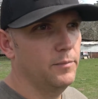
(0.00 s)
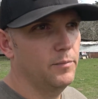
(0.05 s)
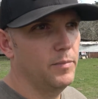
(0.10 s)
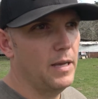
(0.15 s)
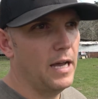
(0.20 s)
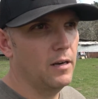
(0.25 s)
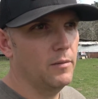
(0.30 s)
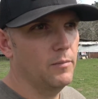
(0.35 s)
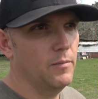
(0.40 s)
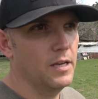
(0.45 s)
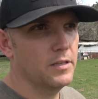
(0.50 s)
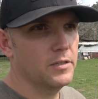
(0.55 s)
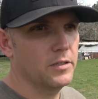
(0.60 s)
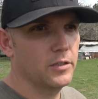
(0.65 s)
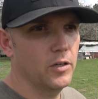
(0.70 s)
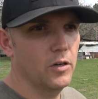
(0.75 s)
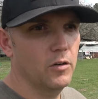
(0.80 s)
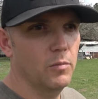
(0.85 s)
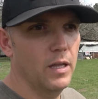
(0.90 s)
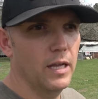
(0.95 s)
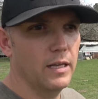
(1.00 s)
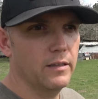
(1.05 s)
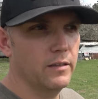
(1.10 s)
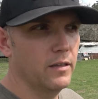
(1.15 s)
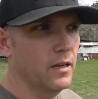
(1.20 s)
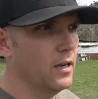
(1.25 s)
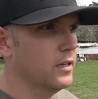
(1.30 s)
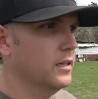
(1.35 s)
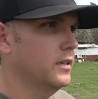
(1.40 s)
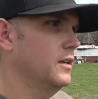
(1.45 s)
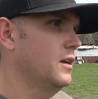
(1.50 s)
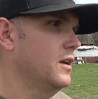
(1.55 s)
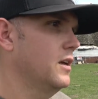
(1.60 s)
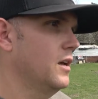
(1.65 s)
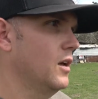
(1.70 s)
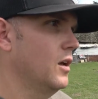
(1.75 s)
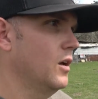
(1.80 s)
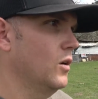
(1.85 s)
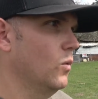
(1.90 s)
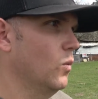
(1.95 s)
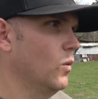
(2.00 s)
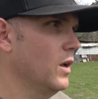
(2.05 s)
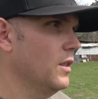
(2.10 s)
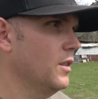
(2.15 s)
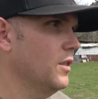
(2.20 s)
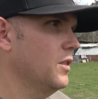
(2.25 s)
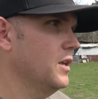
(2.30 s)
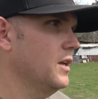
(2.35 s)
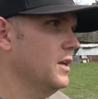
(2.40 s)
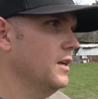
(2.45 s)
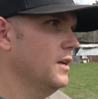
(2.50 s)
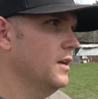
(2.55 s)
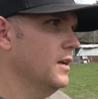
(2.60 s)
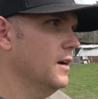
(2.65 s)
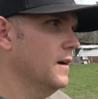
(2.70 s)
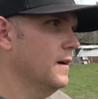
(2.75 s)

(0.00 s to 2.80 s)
Patternmaster Code Black duck with the